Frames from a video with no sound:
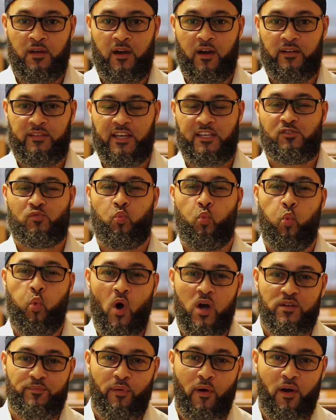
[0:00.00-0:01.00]
All right, that's
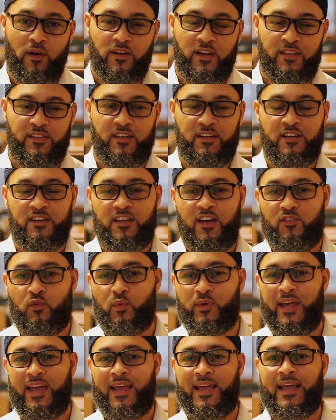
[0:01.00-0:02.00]
one part. And then another
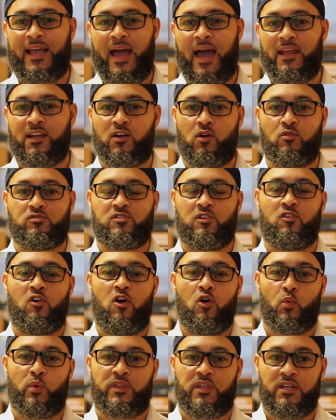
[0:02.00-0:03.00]
one that kind of goes
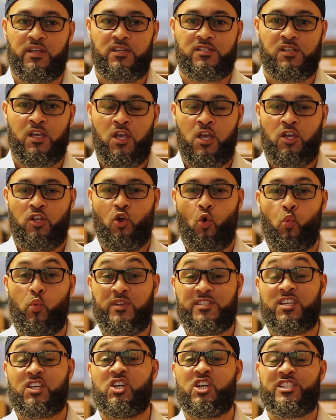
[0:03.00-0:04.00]
along with it is,
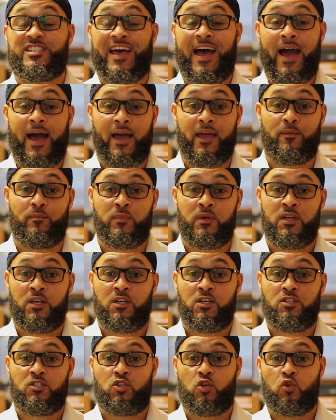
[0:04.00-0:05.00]
when's a good time
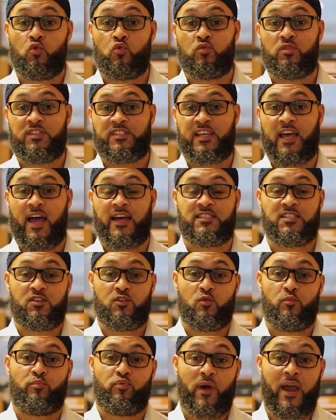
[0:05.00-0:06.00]
to decide
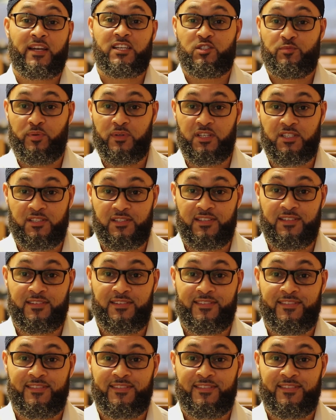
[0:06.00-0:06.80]
to practice polygyny?